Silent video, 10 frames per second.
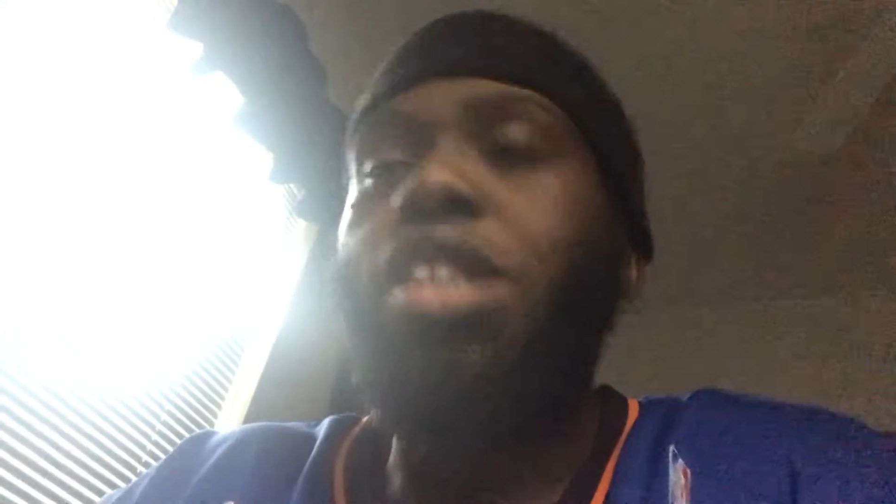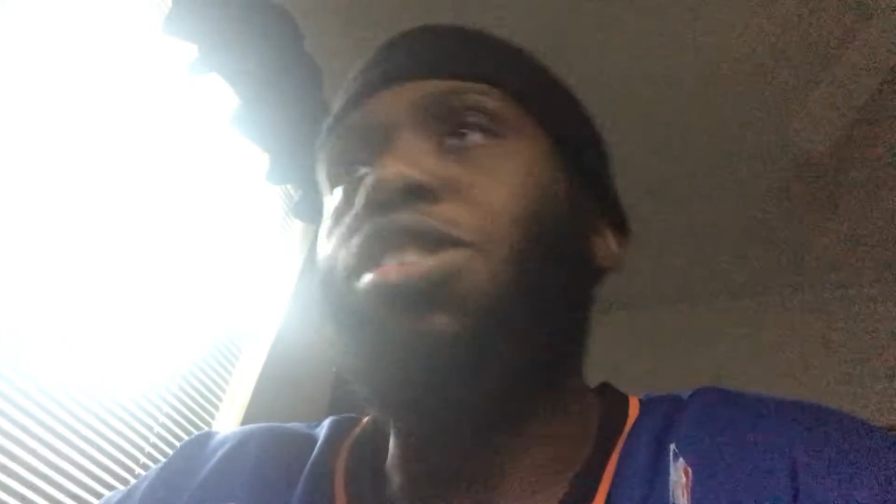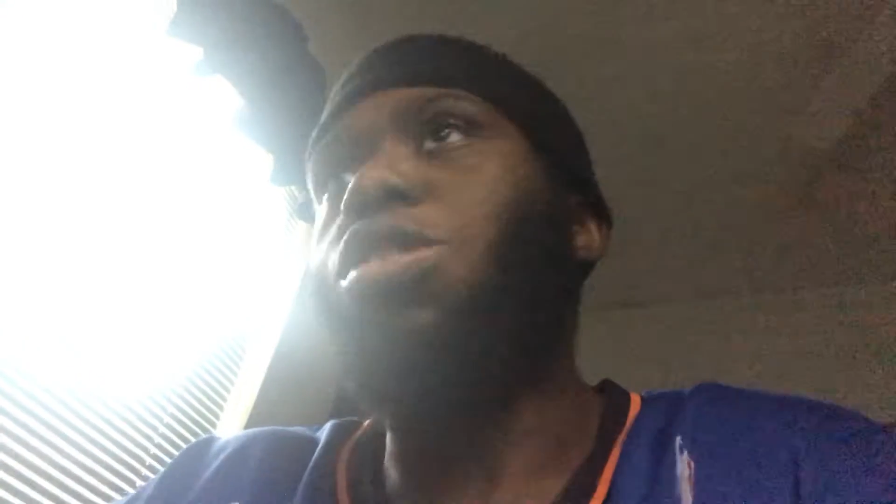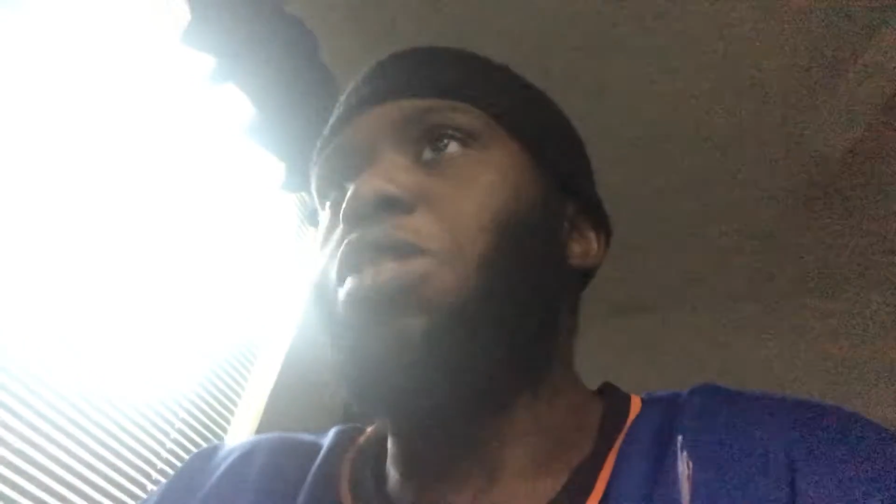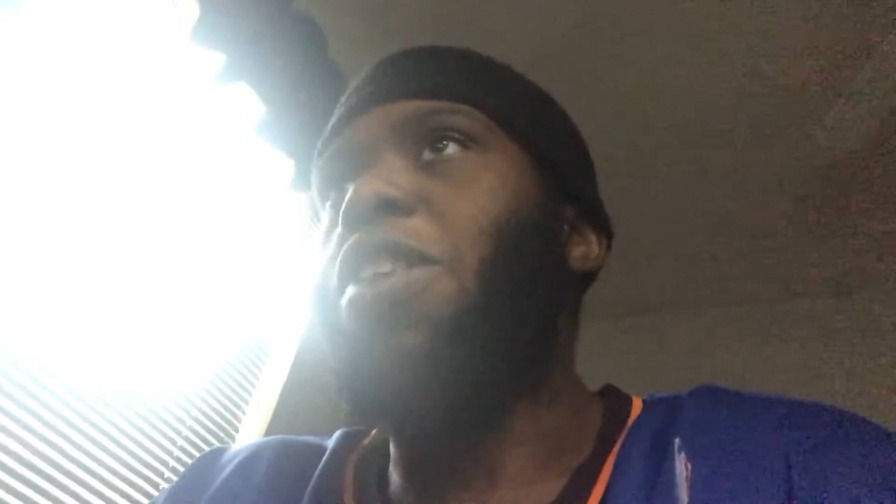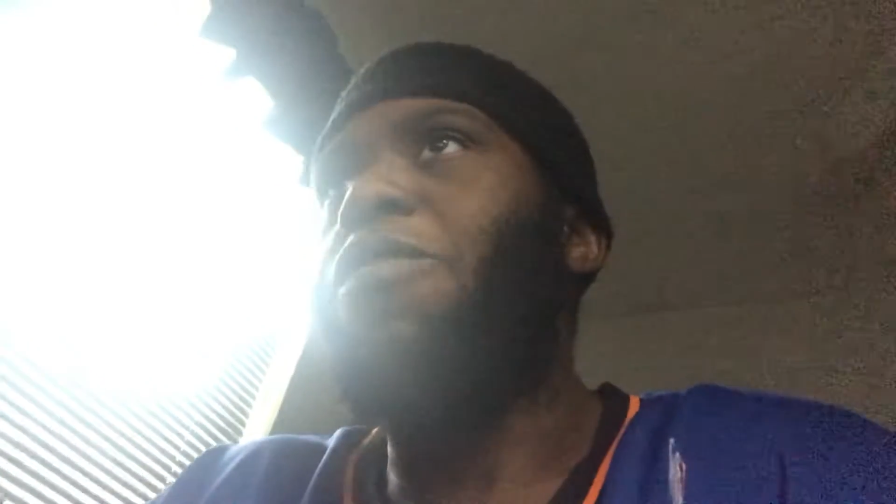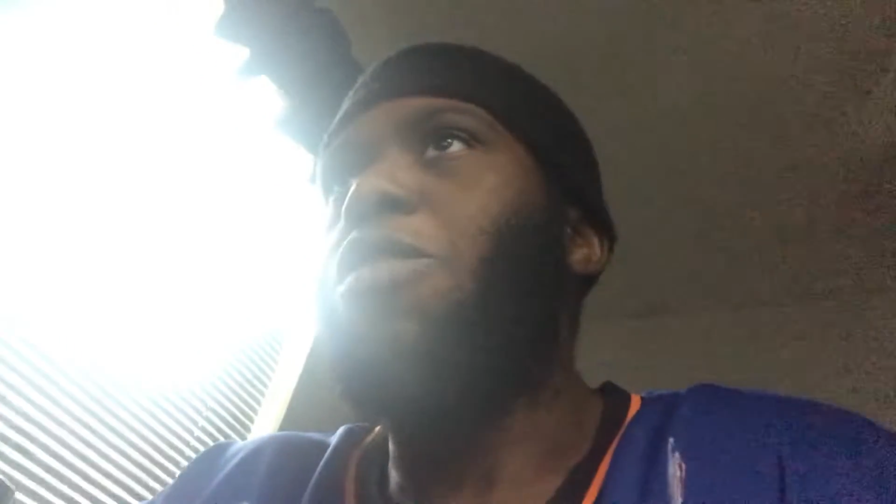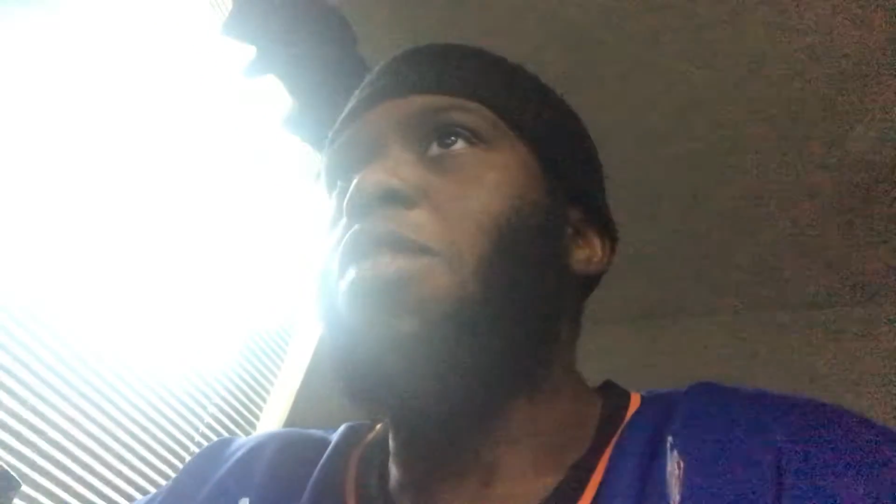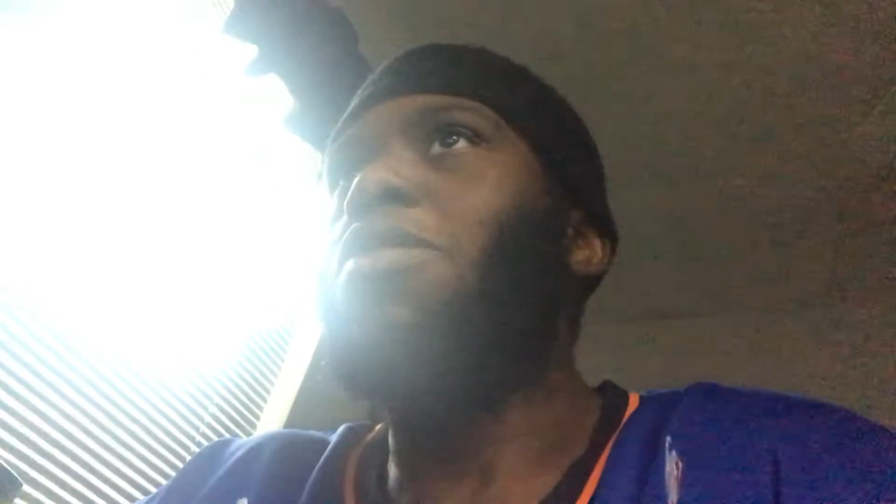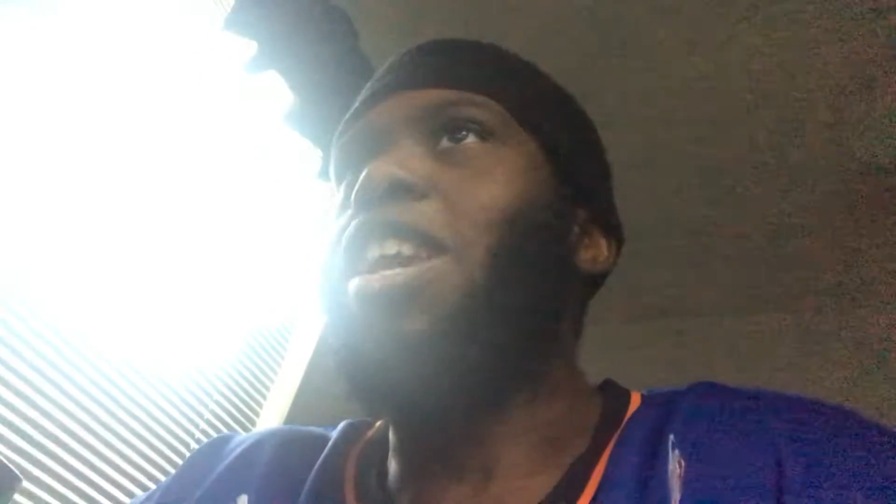So
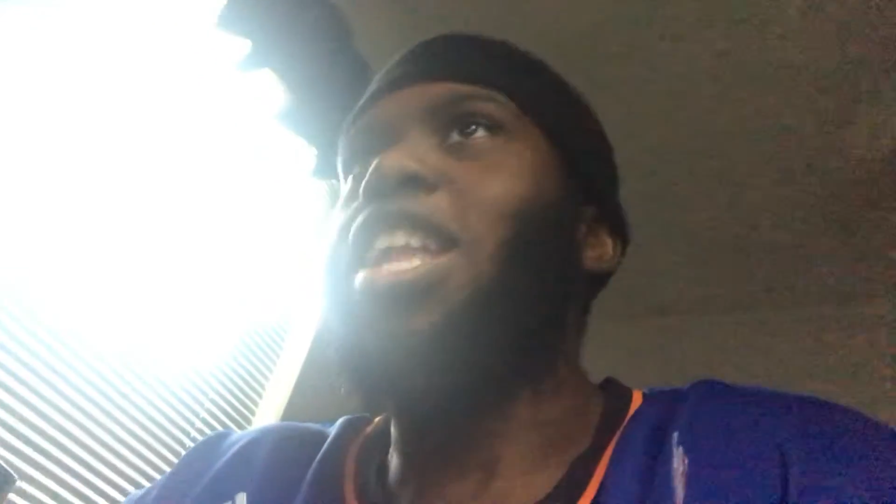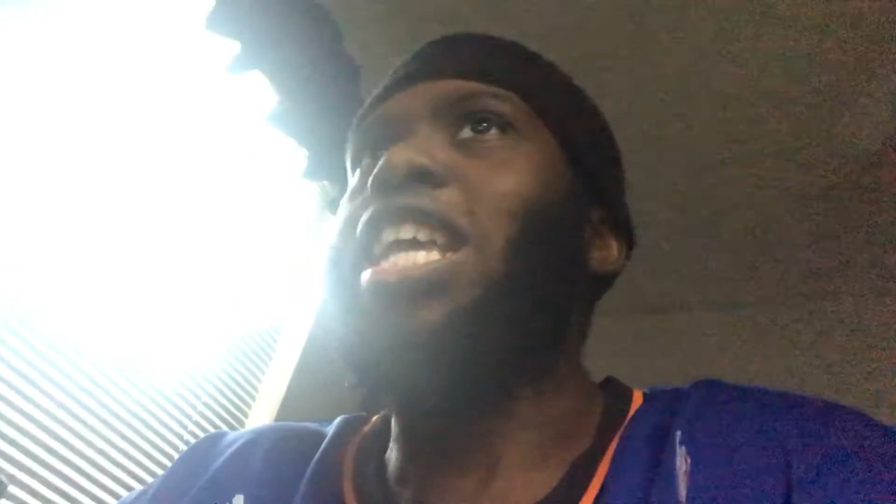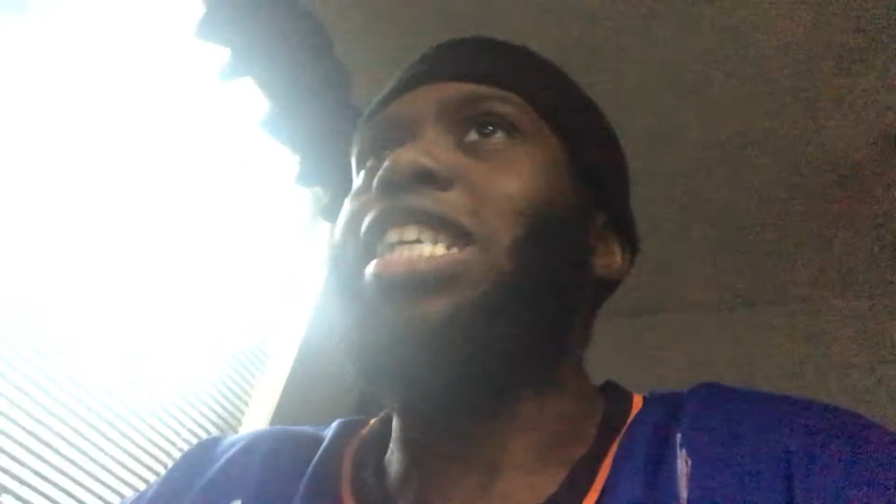therefore, I'm thinking